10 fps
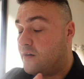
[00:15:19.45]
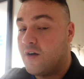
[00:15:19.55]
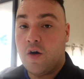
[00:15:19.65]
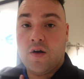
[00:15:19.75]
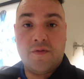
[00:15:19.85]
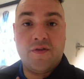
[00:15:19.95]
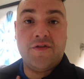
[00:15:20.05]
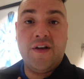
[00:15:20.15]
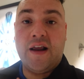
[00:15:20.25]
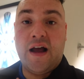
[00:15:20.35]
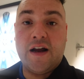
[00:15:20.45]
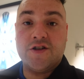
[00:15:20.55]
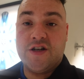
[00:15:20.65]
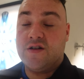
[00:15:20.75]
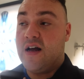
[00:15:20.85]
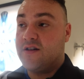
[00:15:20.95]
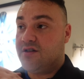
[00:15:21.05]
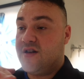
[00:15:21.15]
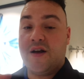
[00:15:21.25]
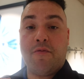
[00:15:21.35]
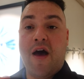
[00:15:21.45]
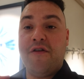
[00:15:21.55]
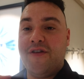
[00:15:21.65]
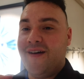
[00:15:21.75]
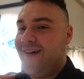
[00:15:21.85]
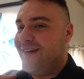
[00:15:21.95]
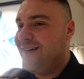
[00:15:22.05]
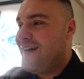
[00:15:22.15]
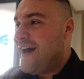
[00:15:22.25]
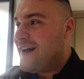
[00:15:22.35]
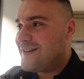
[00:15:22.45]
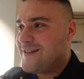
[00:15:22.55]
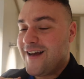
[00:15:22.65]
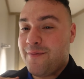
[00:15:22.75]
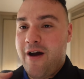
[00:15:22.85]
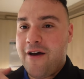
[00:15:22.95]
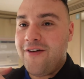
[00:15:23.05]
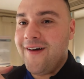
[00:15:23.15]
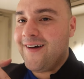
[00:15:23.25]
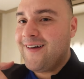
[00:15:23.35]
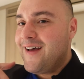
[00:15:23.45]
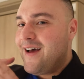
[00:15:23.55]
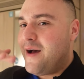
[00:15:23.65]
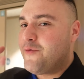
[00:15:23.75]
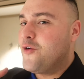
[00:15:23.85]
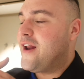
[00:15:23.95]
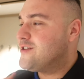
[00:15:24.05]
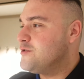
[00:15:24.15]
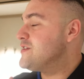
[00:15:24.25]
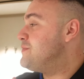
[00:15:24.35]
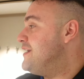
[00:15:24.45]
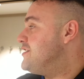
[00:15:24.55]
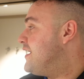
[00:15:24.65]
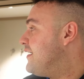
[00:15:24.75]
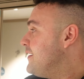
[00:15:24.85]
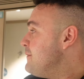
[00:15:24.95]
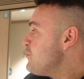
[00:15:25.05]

God, I feel like a hang sheet, Dan, just take a breath. Just take a breath. I'm going like super speed here.